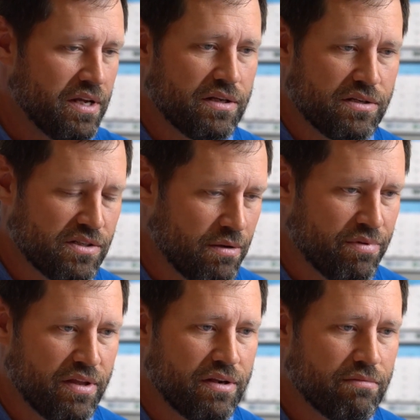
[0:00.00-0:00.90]
it into
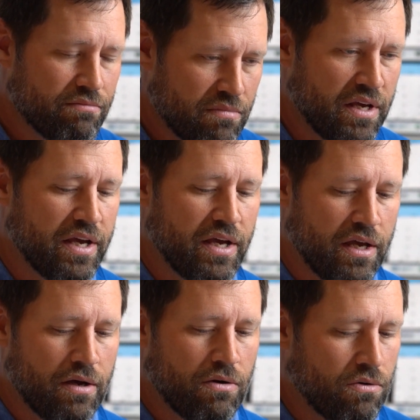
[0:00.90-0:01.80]
something
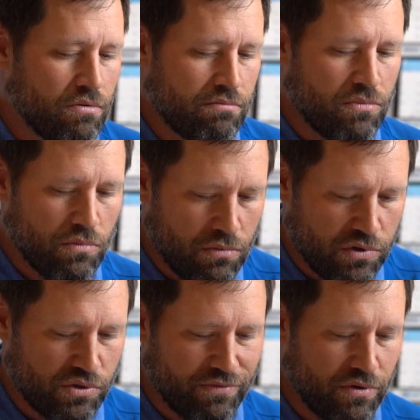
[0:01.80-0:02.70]

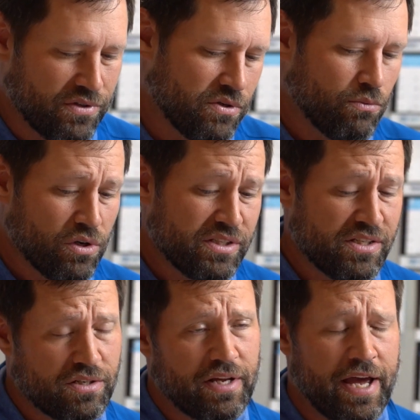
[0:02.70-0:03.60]
or so forth. So wood's
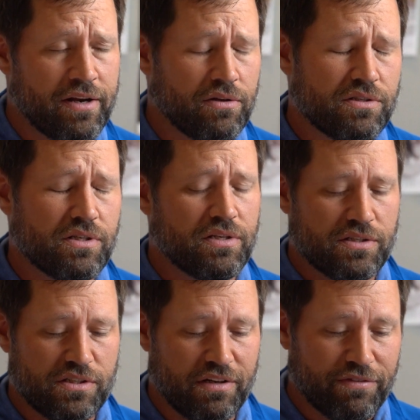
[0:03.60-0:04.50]
easier to handle,
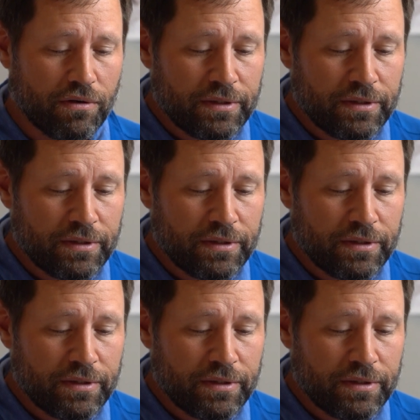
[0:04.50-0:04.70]
it's stiffer.